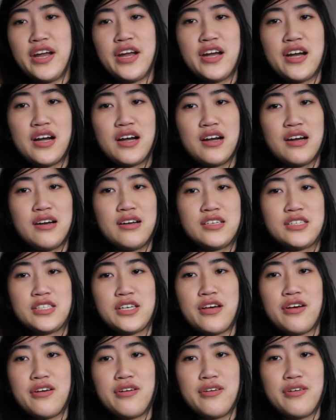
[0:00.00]
here
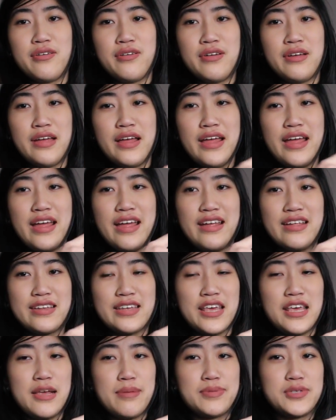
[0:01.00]
so
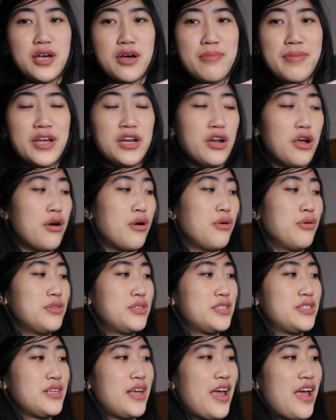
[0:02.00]
it keeps all my
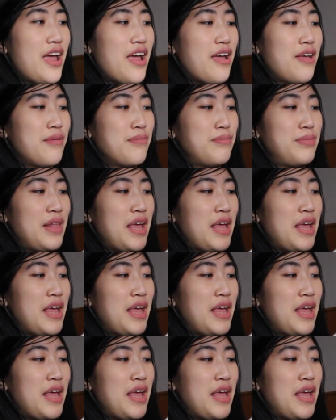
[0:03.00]
notes and